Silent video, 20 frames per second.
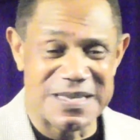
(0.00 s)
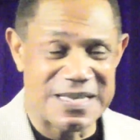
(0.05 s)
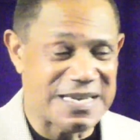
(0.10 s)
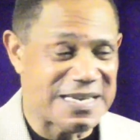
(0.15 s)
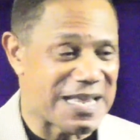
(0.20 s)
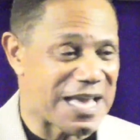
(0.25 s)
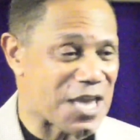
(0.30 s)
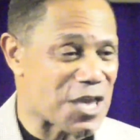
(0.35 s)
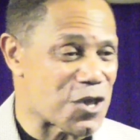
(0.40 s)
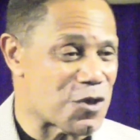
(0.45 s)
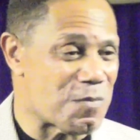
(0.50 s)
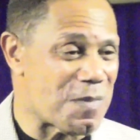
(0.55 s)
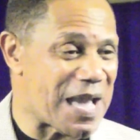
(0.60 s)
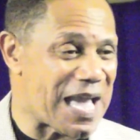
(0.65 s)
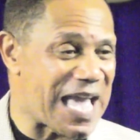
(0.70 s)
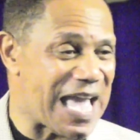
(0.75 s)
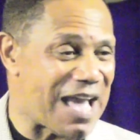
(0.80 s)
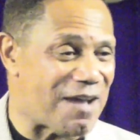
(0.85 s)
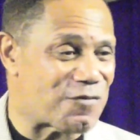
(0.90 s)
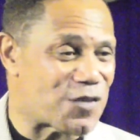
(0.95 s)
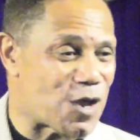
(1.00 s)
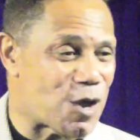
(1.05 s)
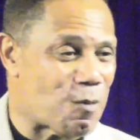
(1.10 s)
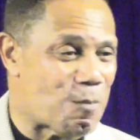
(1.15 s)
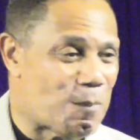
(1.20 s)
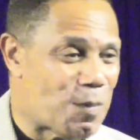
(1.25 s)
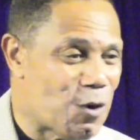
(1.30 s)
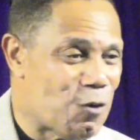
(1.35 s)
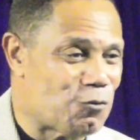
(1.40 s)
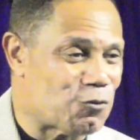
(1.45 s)
Now, you may have your
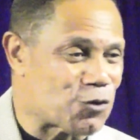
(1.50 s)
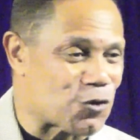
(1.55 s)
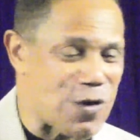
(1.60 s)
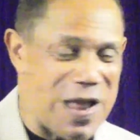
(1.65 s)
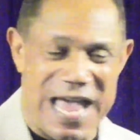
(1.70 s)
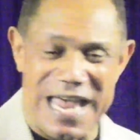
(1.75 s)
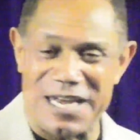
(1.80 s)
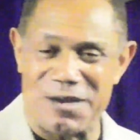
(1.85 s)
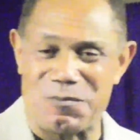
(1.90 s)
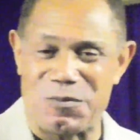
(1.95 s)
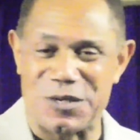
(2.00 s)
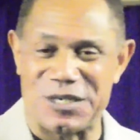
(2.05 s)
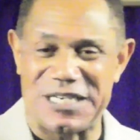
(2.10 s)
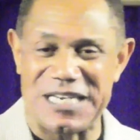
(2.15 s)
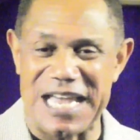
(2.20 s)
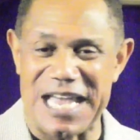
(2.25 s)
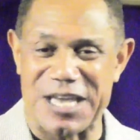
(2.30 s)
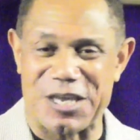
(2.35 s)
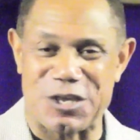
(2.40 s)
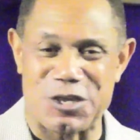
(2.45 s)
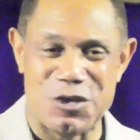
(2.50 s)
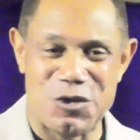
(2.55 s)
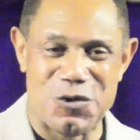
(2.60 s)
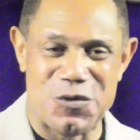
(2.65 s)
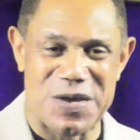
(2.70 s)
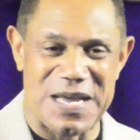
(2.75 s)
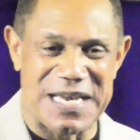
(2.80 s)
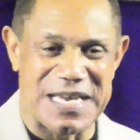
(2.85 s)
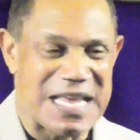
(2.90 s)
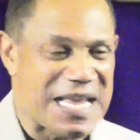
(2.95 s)
boo trying to protect you,
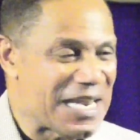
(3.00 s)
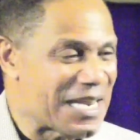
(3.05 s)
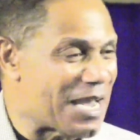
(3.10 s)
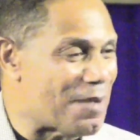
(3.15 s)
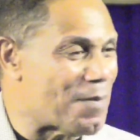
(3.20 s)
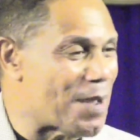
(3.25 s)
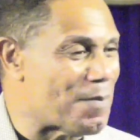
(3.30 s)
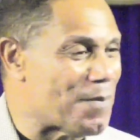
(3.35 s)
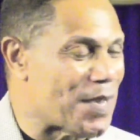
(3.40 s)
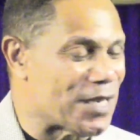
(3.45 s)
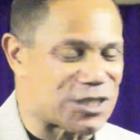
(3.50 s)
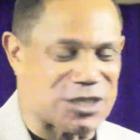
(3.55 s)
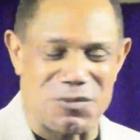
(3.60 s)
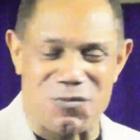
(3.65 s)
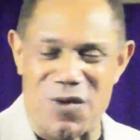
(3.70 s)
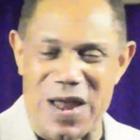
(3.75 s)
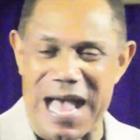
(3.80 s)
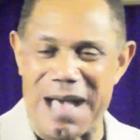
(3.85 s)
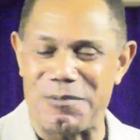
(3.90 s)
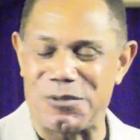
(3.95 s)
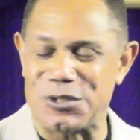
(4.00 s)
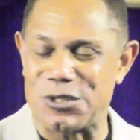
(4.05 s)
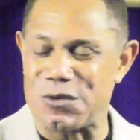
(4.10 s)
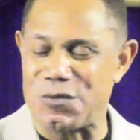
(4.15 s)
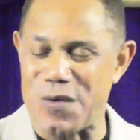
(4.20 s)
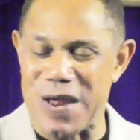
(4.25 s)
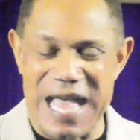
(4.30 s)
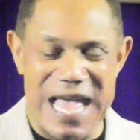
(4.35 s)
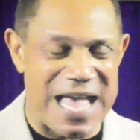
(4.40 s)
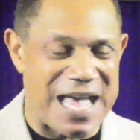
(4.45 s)
and there may be some robbers
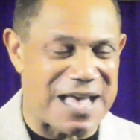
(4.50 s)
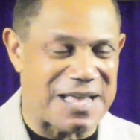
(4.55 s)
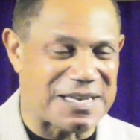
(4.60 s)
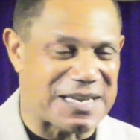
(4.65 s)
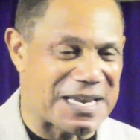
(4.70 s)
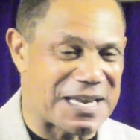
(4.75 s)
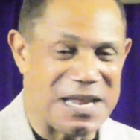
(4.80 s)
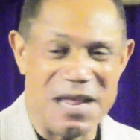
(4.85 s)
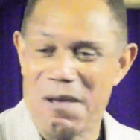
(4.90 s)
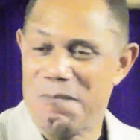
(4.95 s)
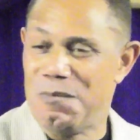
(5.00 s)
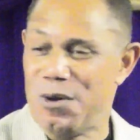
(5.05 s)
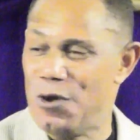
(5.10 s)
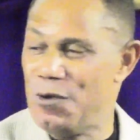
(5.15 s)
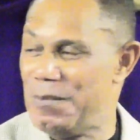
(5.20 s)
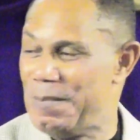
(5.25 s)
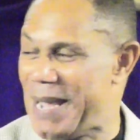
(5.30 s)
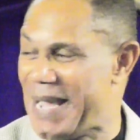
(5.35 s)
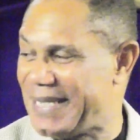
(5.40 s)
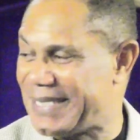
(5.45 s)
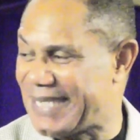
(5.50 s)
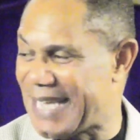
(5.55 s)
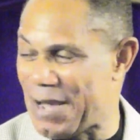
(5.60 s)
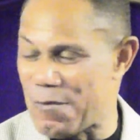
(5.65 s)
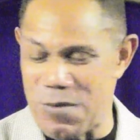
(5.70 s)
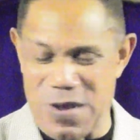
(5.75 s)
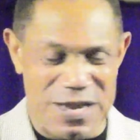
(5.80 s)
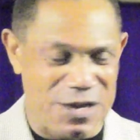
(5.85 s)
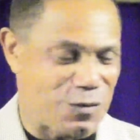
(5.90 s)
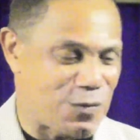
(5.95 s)
around, and boo may say,
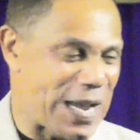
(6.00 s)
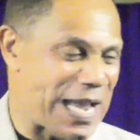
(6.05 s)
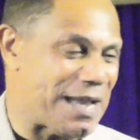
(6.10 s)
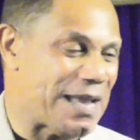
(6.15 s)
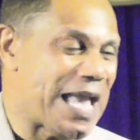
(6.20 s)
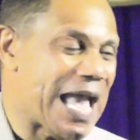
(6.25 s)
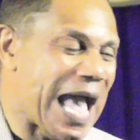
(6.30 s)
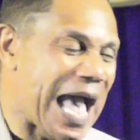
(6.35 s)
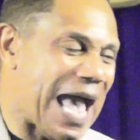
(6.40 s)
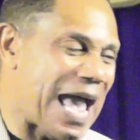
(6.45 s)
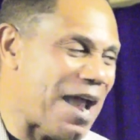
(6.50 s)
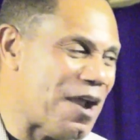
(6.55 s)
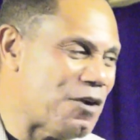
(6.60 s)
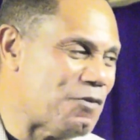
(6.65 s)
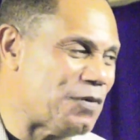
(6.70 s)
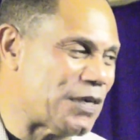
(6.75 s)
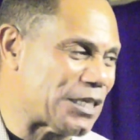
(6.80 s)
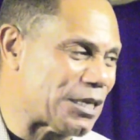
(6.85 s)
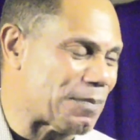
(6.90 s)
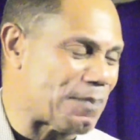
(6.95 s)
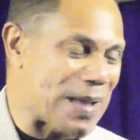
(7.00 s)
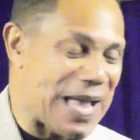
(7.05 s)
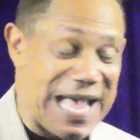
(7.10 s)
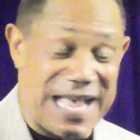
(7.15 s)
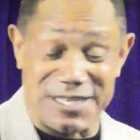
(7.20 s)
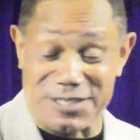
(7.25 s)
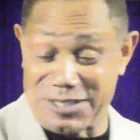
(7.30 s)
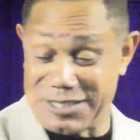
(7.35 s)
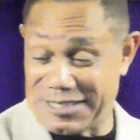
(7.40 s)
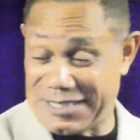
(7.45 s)
well, the way I hear what the
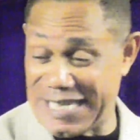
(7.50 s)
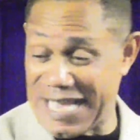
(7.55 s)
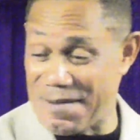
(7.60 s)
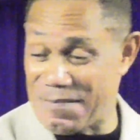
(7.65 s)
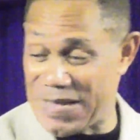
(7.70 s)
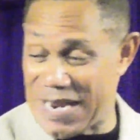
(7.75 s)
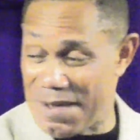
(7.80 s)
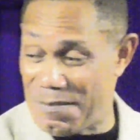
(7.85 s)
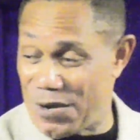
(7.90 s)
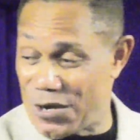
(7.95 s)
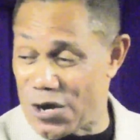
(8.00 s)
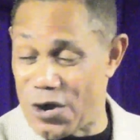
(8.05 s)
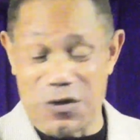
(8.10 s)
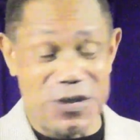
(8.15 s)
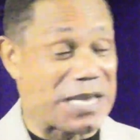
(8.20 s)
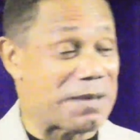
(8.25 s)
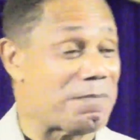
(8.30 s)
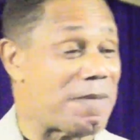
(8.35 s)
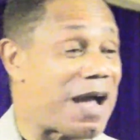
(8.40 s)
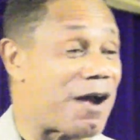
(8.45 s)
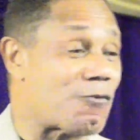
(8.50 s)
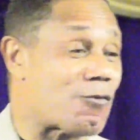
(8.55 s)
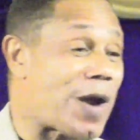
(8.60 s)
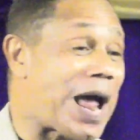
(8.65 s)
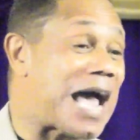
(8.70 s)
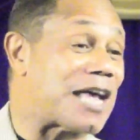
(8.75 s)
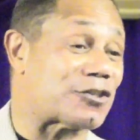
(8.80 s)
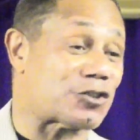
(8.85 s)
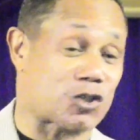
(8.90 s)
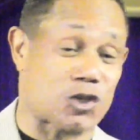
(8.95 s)
pastor say, but I'm going to go get my
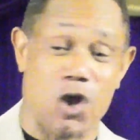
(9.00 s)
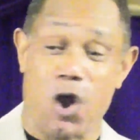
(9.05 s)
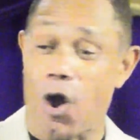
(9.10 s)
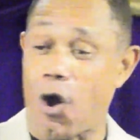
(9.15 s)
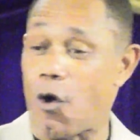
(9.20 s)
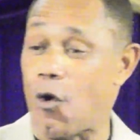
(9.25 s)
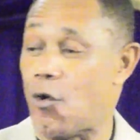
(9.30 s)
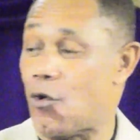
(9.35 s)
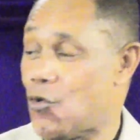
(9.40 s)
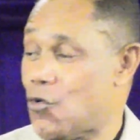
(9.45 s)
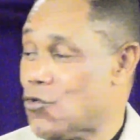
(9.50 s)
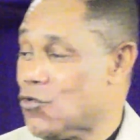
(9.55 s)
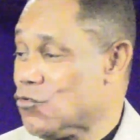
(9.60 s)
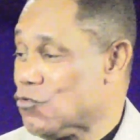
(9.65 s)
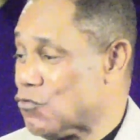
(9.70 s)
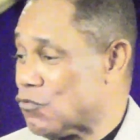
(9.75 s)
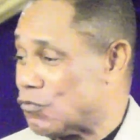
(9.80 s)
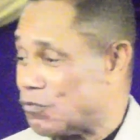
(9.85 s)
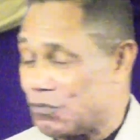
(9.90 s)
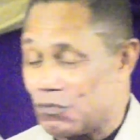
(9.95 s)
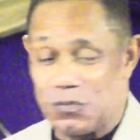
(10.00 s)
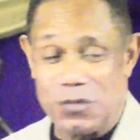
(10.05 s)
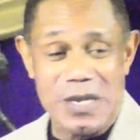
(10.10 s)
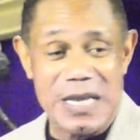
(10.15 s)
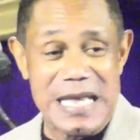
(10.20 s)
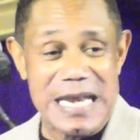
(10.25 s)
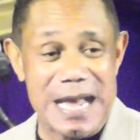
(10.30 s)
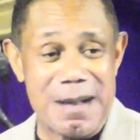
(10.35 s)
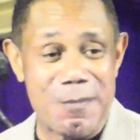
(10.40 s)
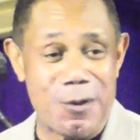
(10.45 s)
Roscoe,
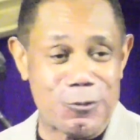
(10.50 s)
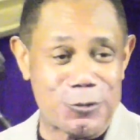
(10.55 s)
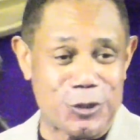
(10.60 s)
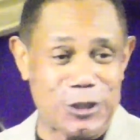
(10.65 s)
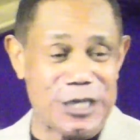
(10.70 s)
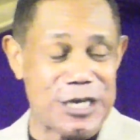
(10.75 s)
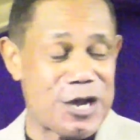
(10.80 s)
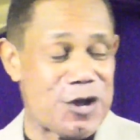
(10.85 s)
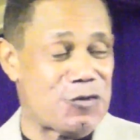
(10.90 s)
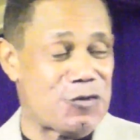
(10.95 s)
and I'm going to sit on